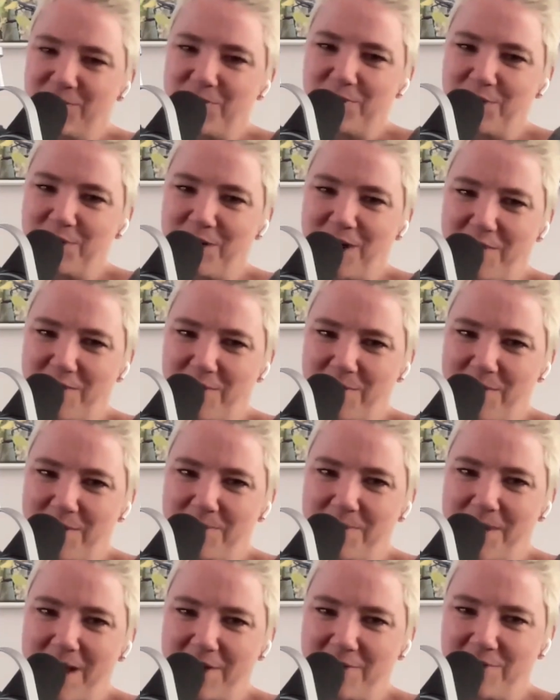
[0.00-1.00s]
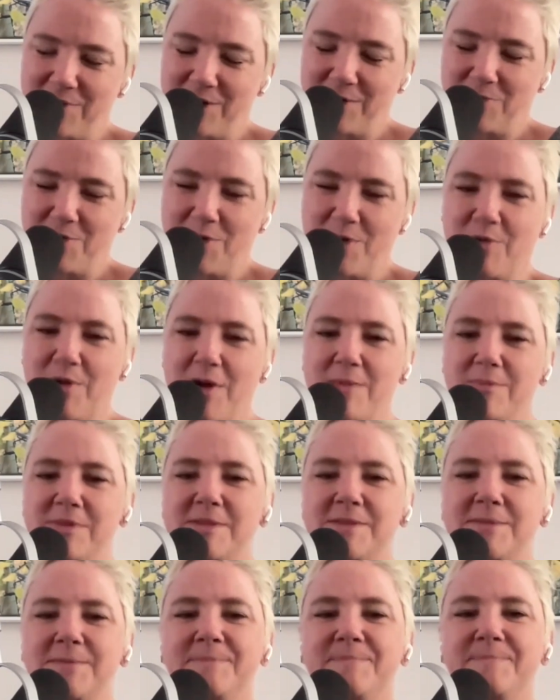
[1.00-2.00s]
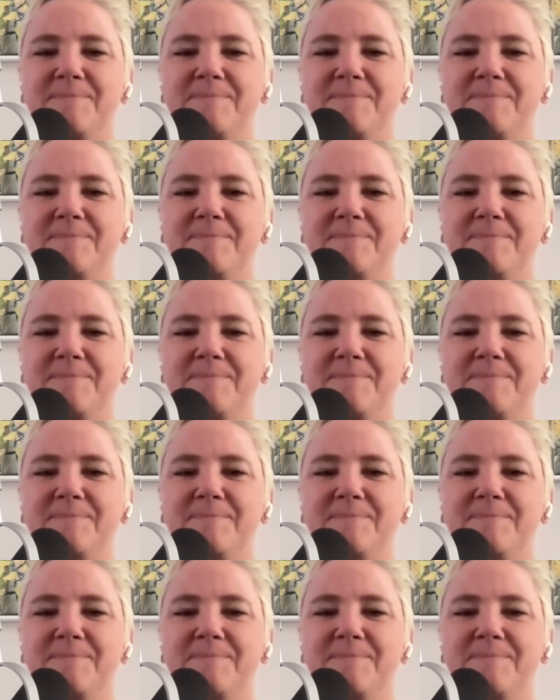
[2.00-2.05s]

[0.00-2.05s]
for the government-backed drug programs.